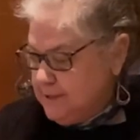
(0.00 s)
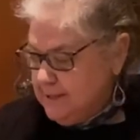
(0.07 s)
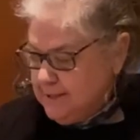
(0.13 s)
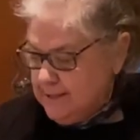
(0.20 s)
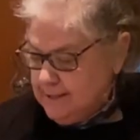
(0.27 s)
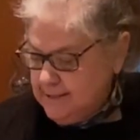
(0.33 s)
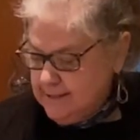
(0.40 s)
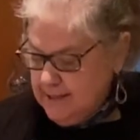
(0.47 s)
As
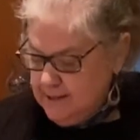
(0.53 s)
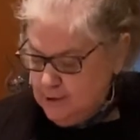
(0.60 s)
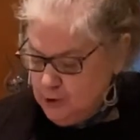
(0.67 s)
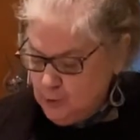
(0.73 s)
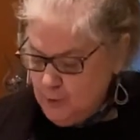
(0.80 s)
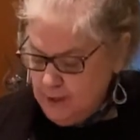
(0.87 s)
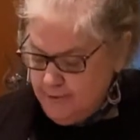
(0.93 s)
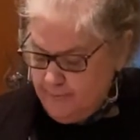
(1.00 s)
I said,
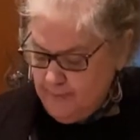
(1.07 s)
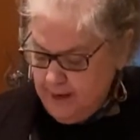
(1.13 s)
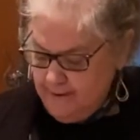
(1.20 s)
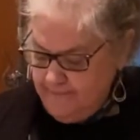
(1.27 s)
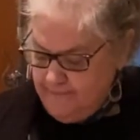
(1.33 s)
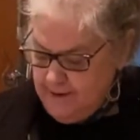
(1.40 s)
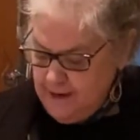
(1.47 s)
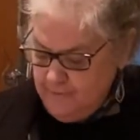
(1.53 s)
is one of my
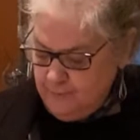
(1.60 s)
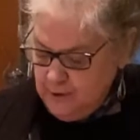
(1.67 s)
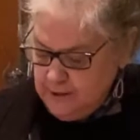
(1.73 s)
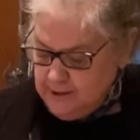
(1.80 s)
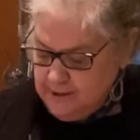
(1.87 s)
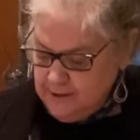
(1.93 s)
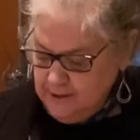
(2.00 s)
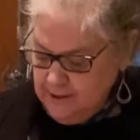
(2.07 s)

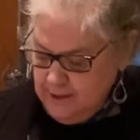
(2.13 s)
favorites.